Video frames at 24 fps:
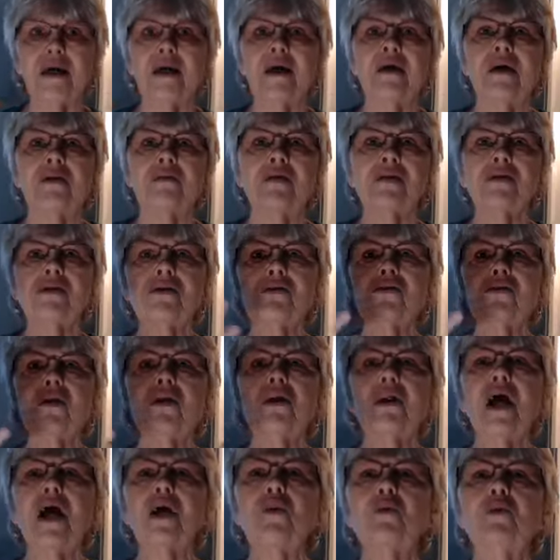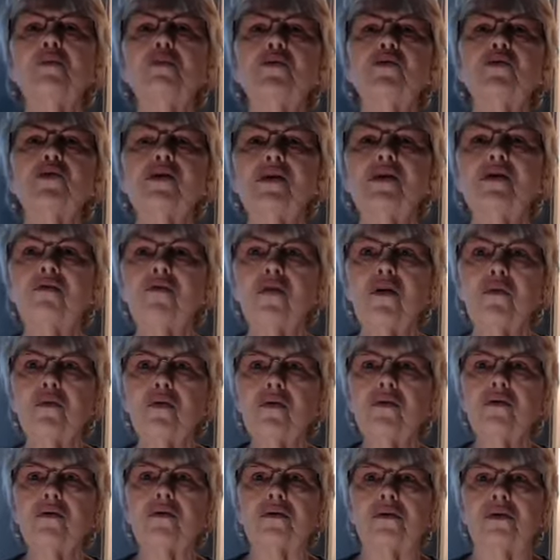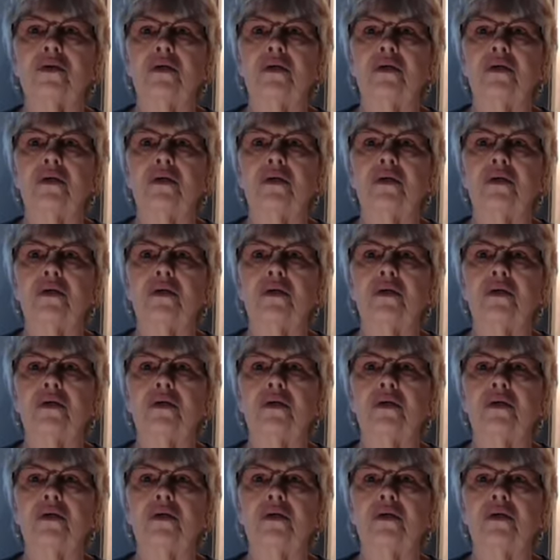This is all how we perceive our world.